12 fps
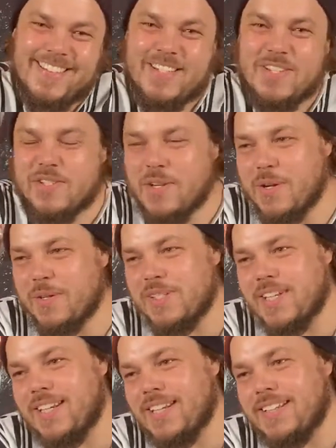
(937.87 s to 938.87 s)
So I was
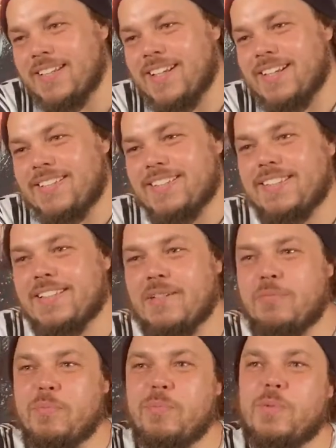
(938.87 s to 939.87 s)
saying that
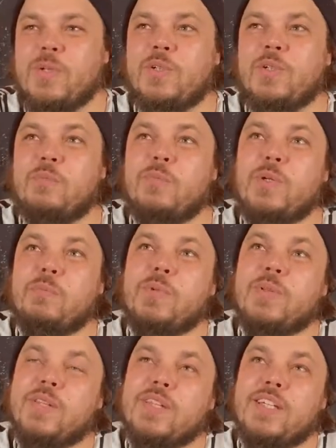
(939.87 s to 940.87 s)
you know,
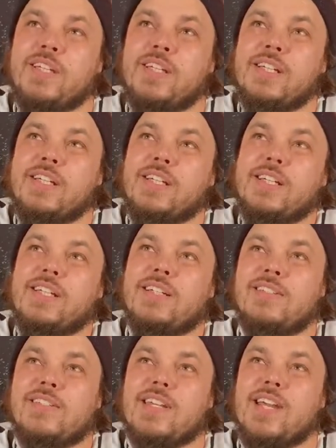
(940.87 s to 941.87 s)
people think
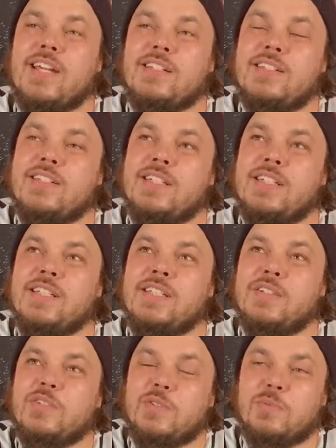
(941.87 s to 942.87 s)
it's
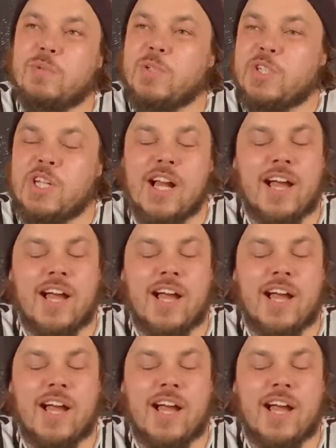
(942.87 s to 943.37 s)
anti-spiritual.